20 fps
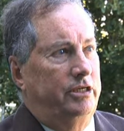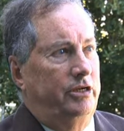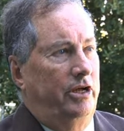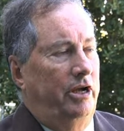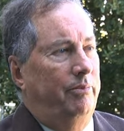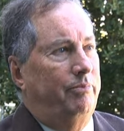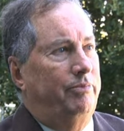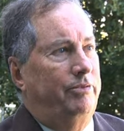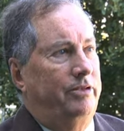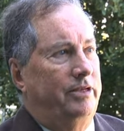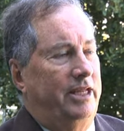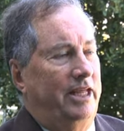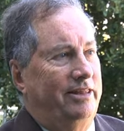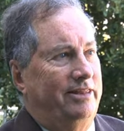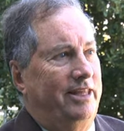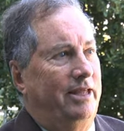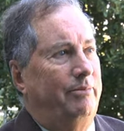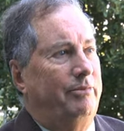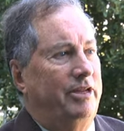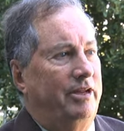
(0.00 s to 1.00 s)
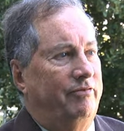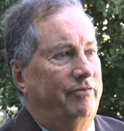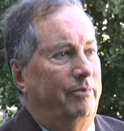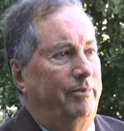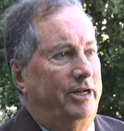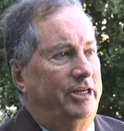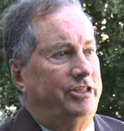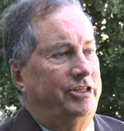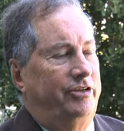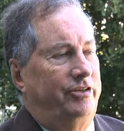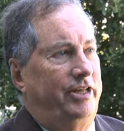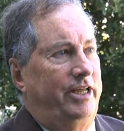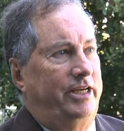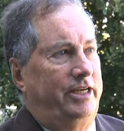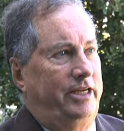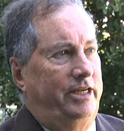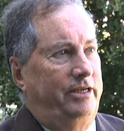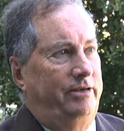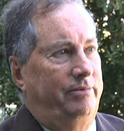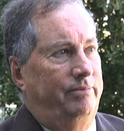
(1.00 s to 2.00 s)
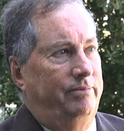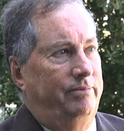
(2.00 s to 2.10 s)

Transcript: help get them the information they need.